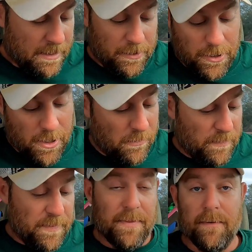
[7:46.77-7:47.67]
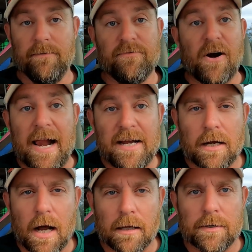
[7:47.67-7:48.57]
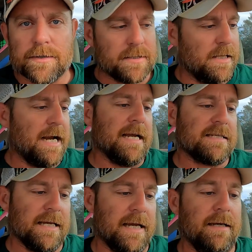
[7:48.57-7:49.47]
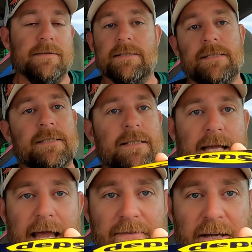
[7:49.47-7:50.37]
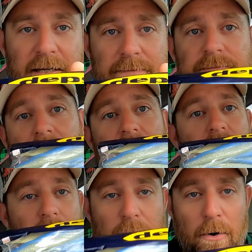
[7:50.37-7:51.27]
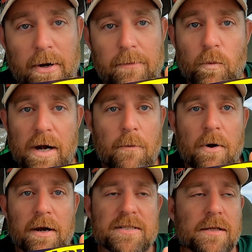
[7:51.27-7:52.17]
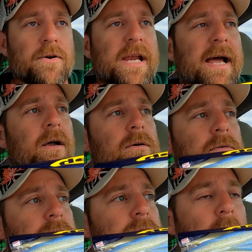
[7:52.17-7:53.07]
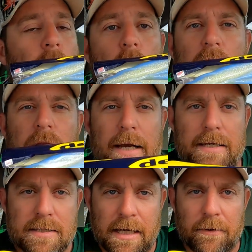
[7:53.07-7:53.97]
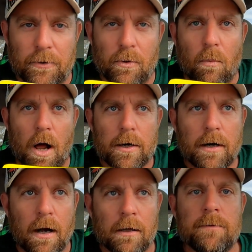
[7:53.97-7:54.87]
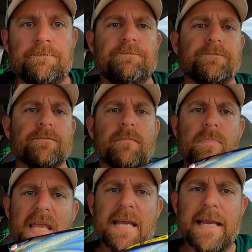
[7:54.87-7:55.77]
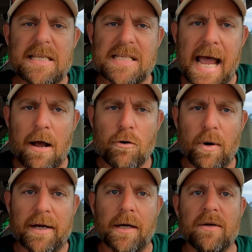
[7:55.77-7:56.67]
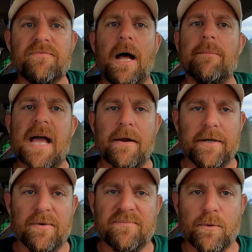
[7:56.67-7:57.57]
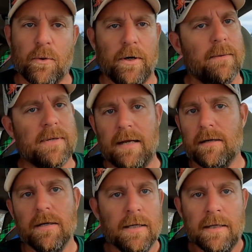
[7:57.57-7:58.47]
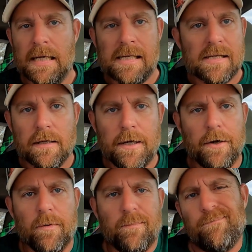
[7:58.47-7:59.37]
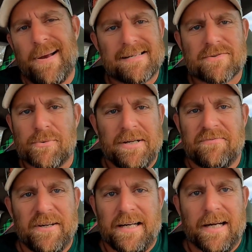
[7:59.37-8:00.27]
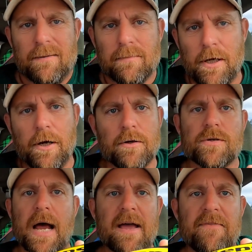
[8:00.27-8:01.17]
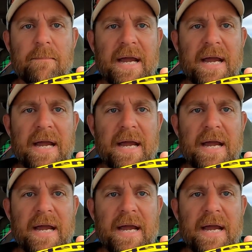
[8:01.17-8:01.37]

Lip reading: you know, variety of colors, like I said, heavy, throwing, when I want to slow down, I want to let it sink through the water column. It gets down quick enough. I'm down here in Florida. I'm not, you know, past 20 feet. You know, so I have the